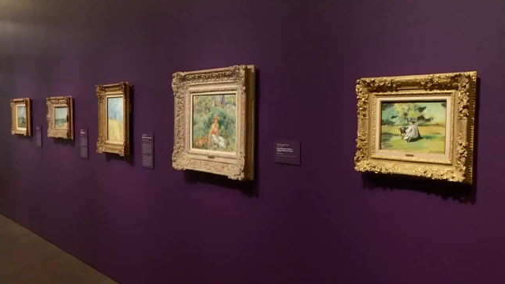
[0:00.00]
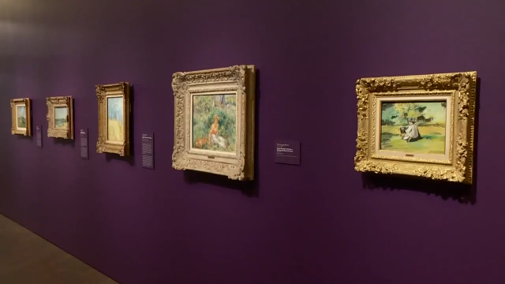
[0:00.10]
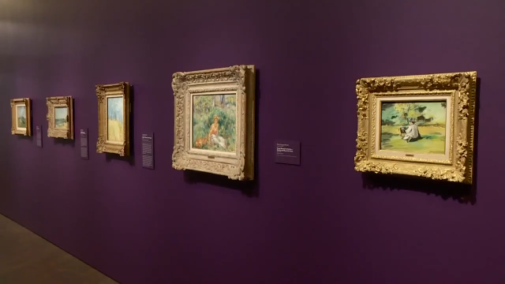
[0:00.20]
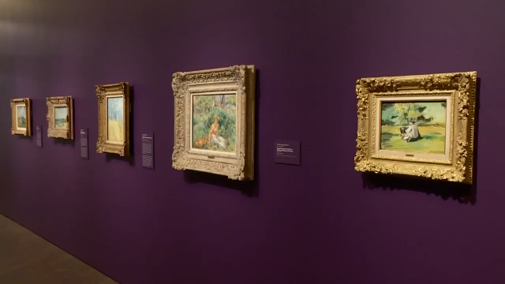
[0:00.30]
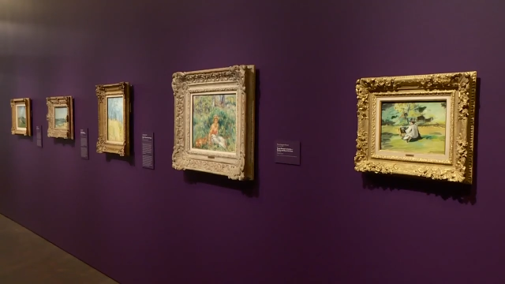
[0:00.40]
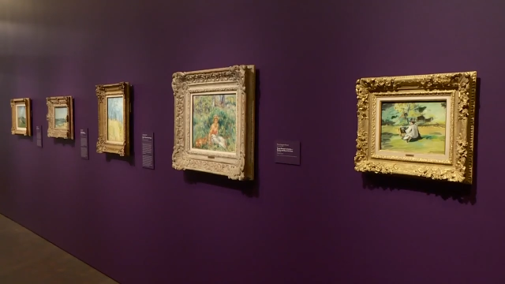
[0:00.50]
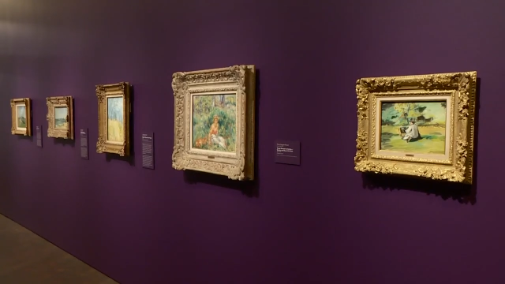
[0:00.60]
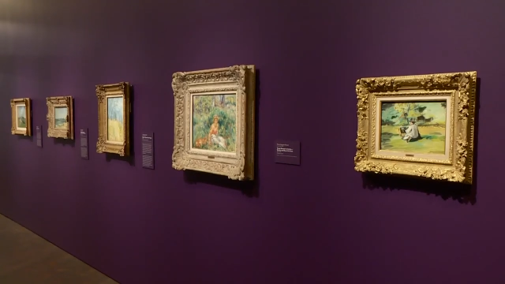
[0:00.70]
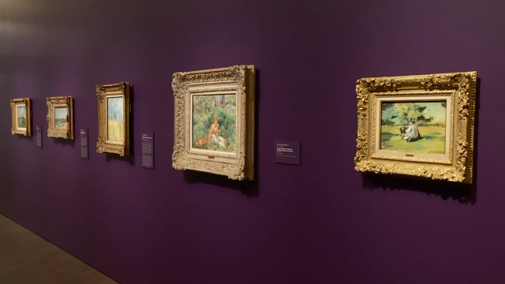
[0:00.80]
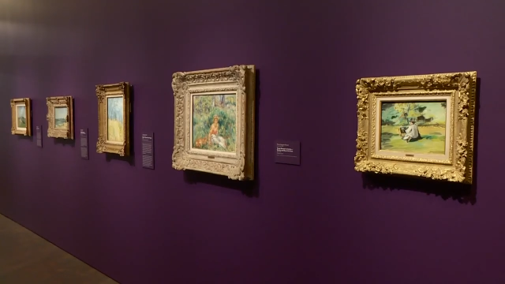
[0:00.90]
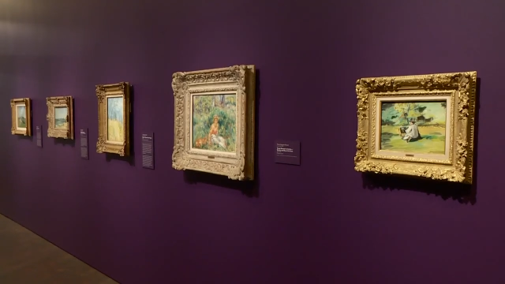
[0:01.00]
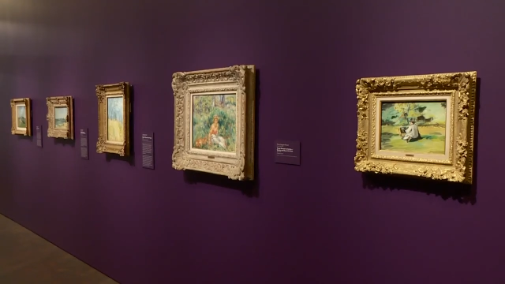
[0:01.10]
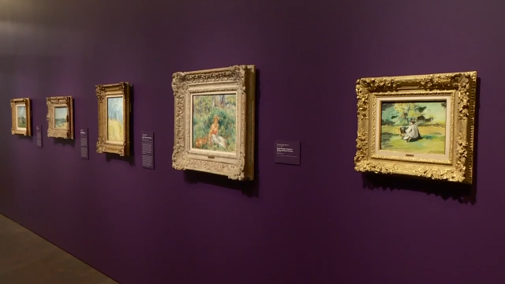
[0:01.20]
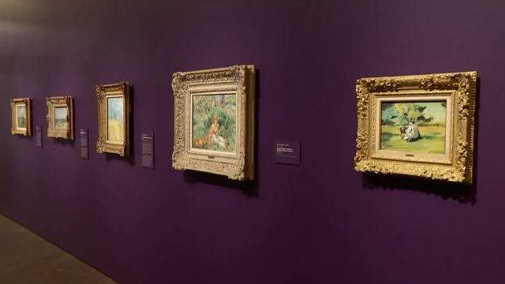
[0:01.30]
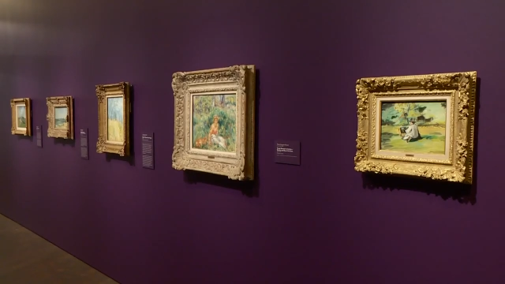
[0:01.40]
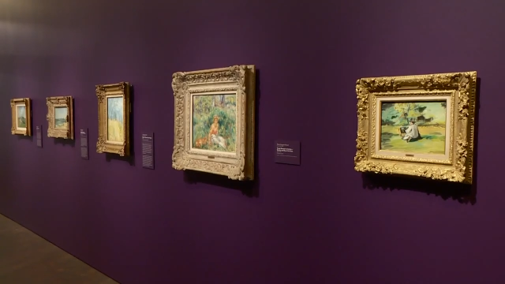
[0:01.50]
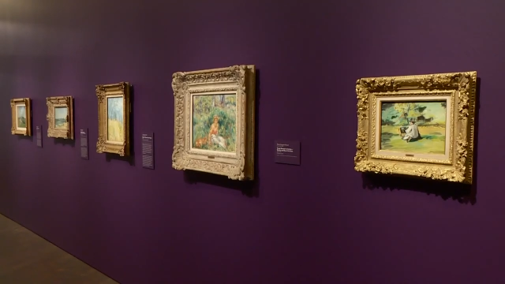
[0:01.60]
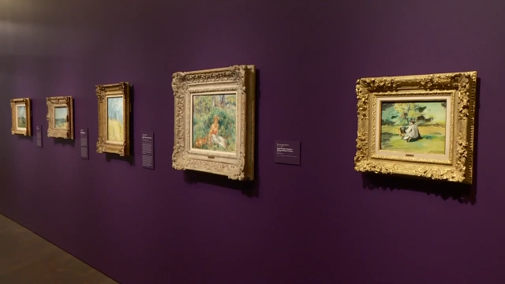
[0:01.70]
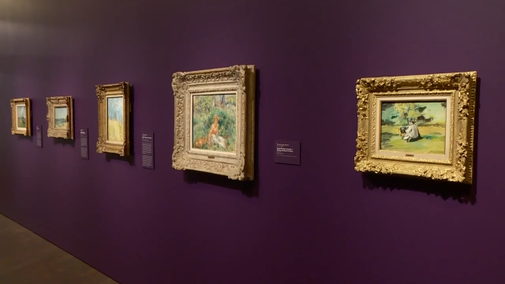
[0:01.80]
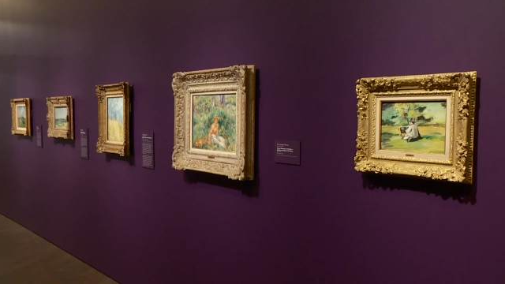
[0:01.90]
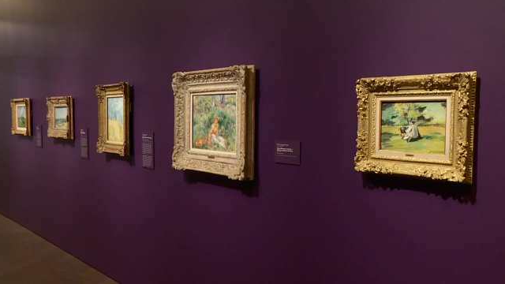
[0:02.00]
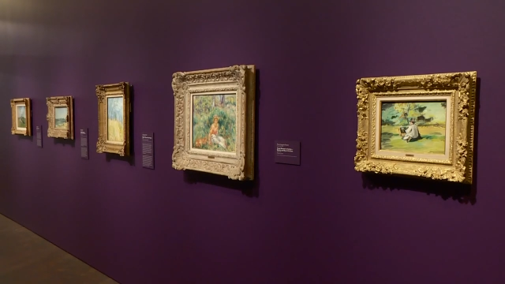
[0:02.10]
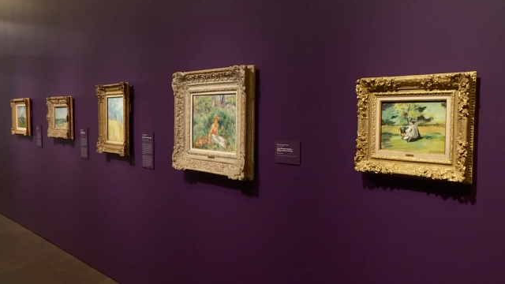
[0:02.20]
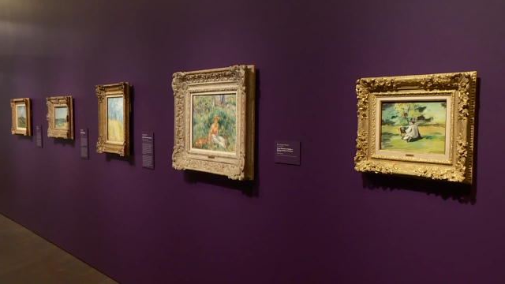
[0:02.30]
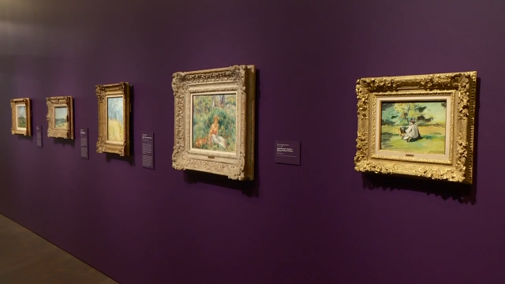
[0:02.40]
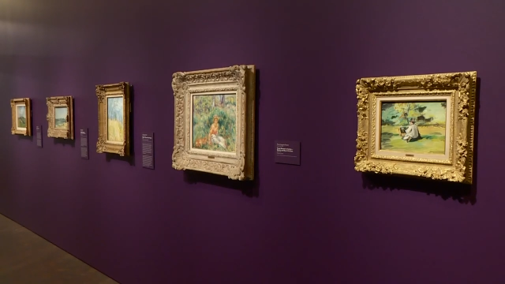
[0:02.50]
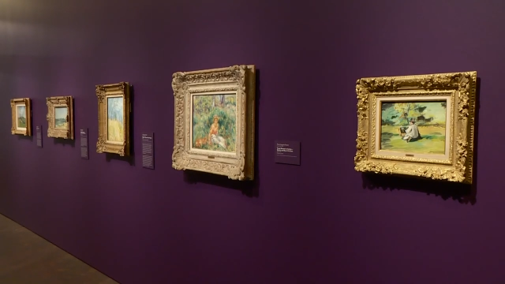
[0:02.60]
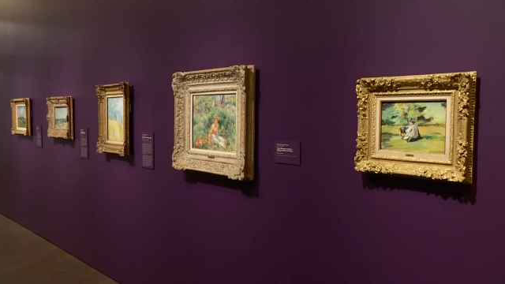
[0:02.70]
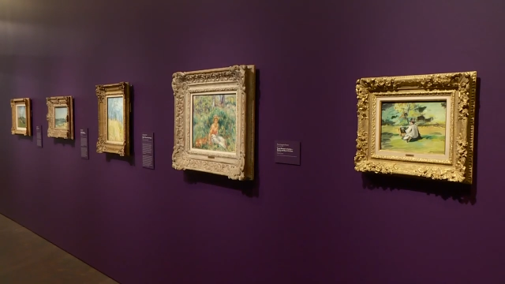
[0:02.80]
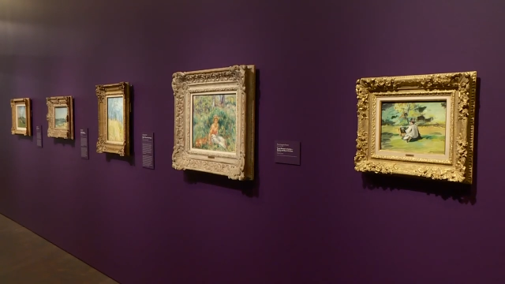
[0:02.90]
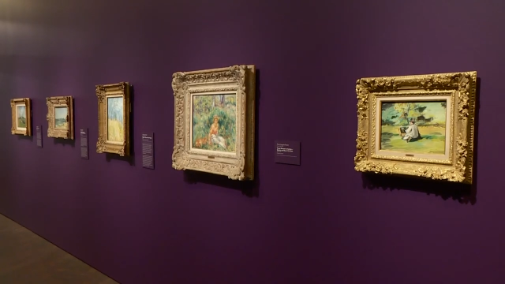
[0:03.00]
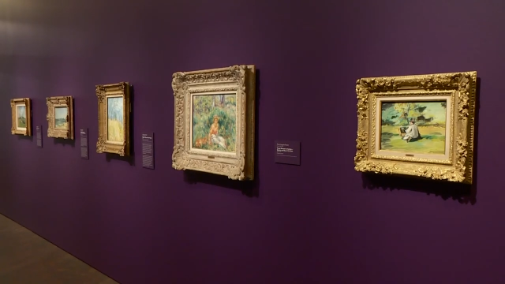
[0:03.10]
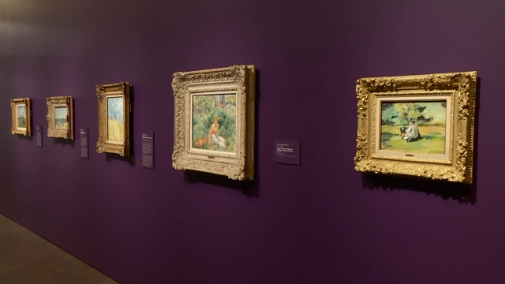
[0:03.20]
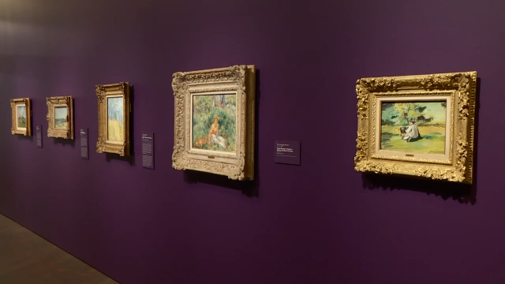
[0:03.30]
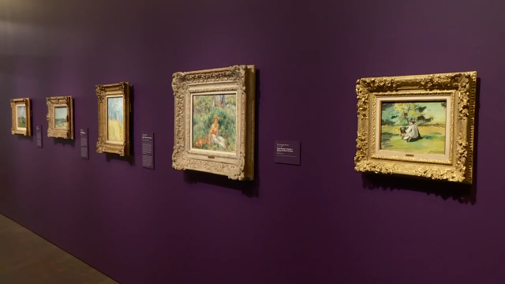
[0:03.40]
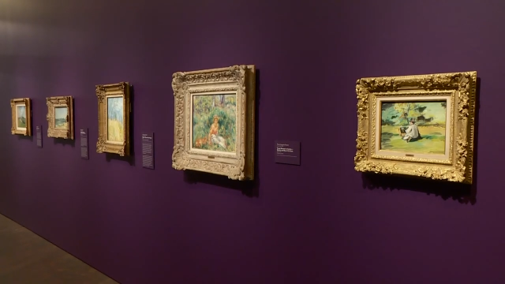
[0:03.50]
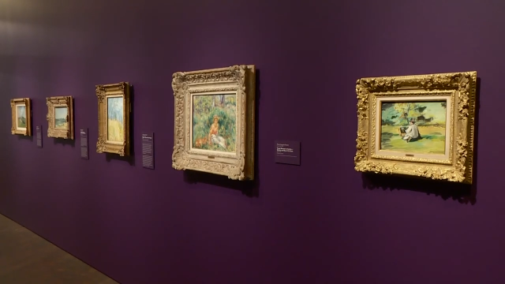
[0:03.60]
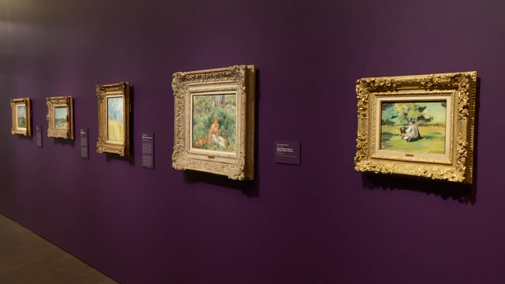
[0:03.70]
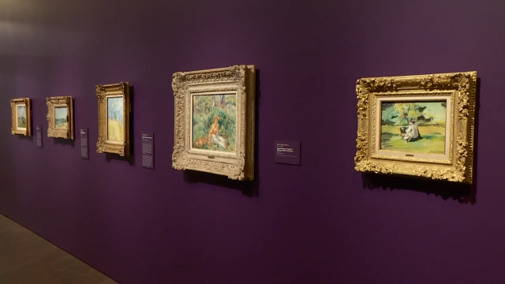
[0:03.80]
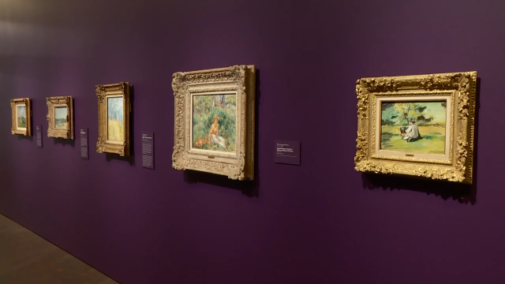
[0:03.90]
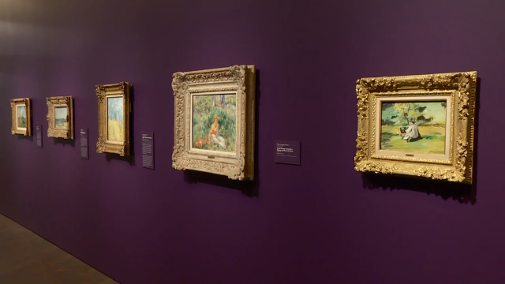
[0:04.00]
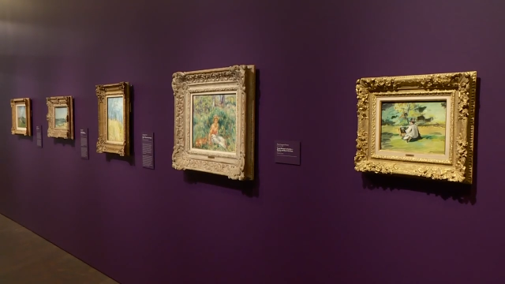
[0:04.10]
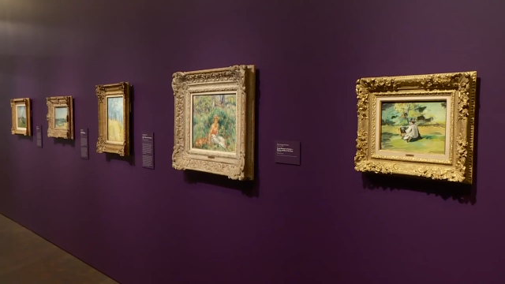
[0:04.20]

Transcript: [unreadable: no face in view]